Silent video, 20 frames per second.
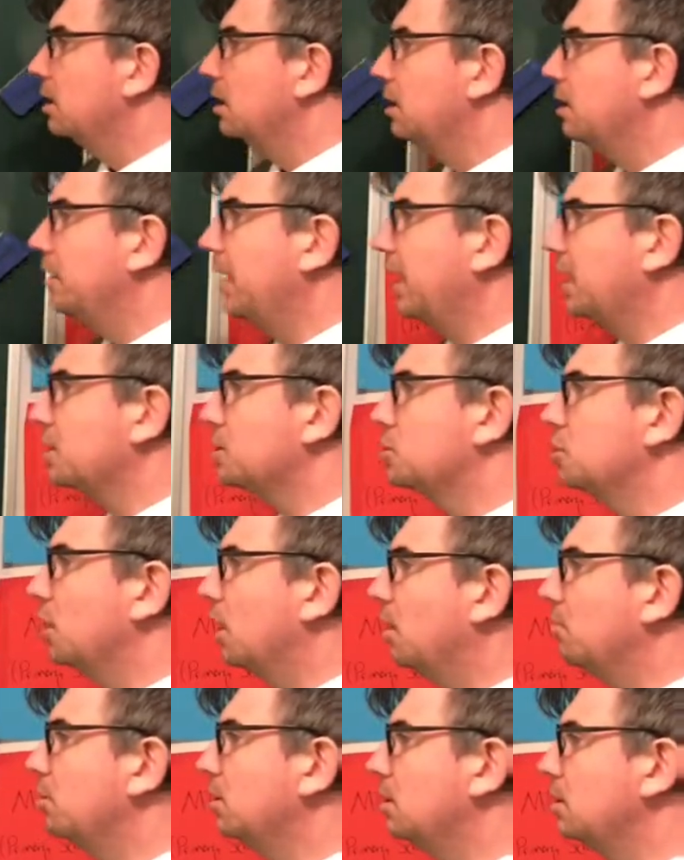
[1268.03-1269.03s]
Next
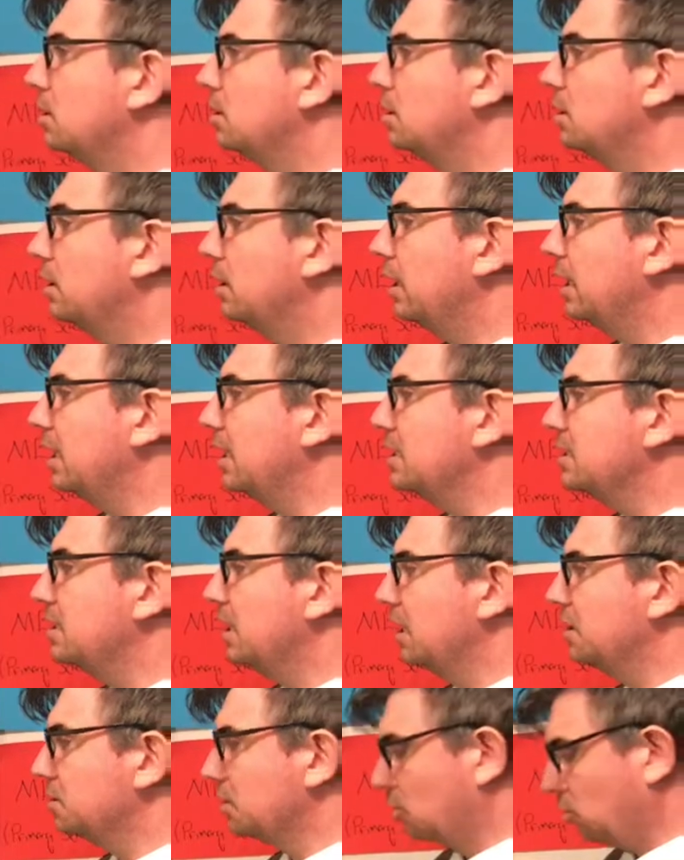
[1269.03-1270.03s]
job is the
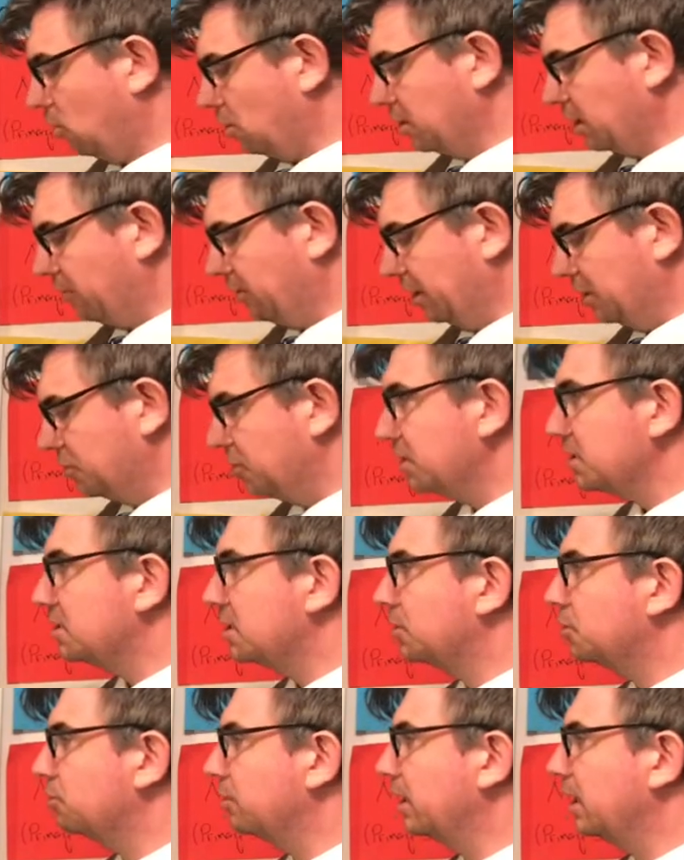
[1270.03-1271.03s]
interquartile range. This is the
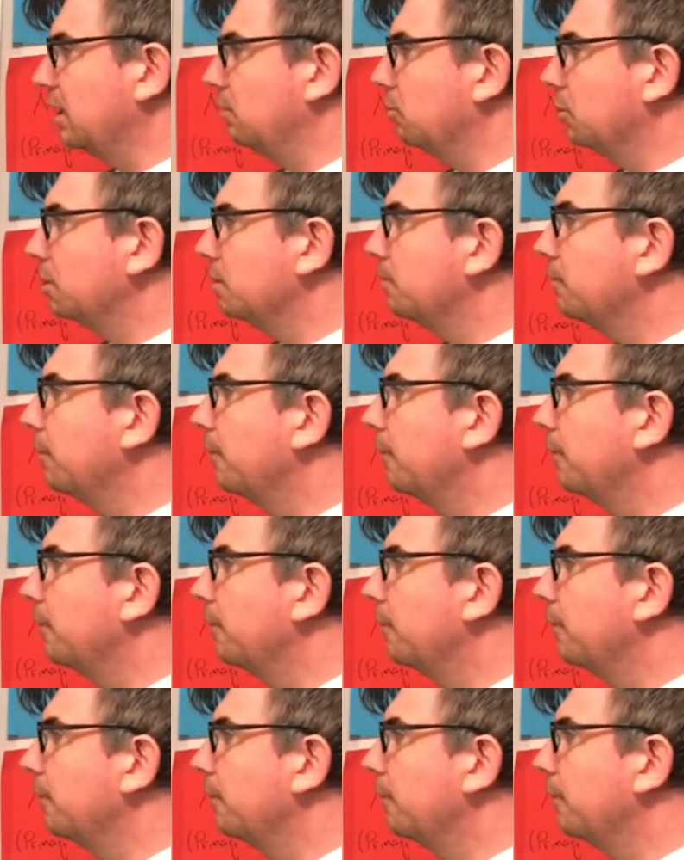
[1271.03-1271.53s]
tricky one.